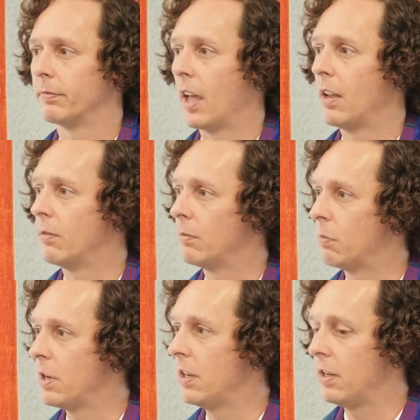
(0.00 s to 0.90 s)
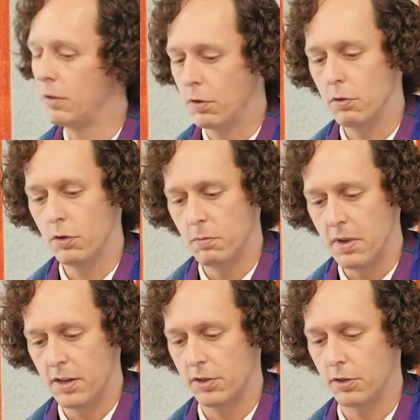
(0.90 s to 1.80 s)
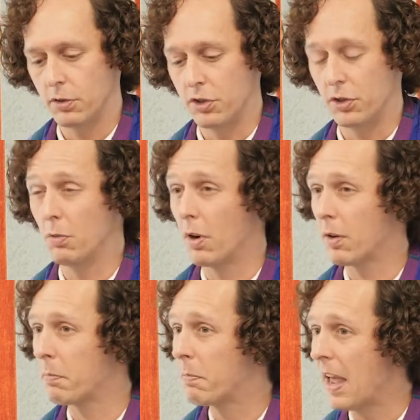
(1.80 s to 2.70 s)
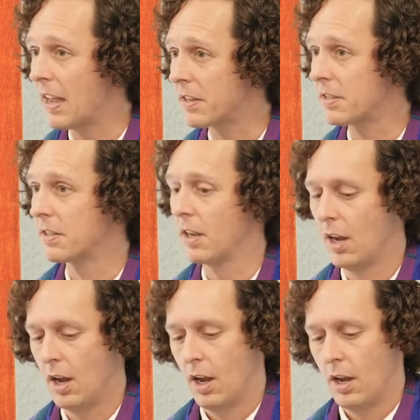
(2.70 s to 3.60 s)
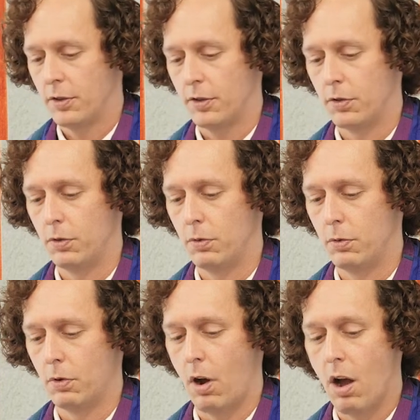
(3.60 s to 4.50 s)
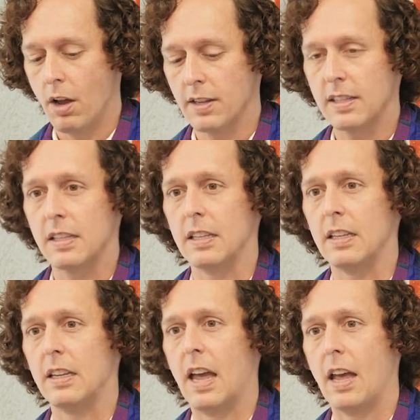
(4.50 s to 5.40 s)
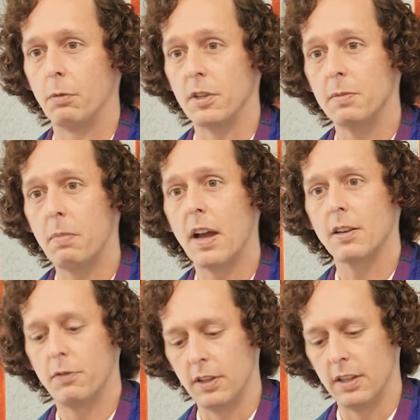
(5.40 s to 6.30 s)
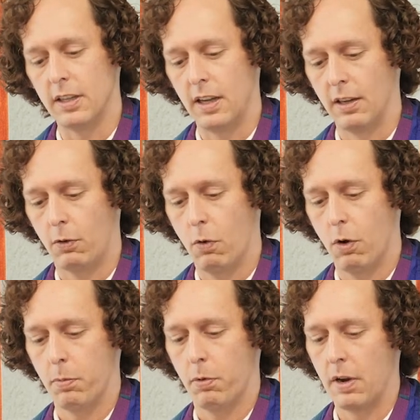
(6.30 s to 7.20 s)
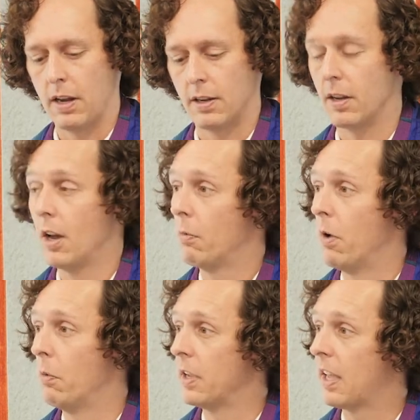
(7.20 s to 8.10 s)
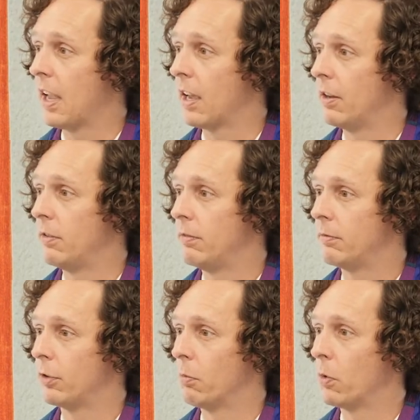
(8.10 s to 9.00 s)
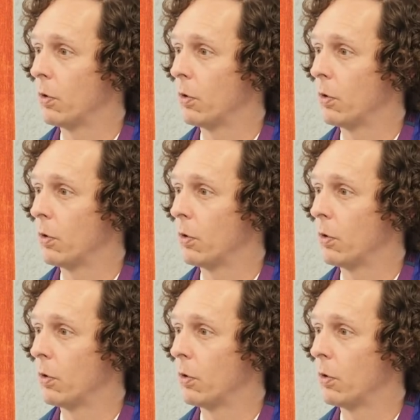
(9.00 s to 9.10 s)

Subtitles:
And we UU ministers do our best to honestly and respectfully incorporate what we can from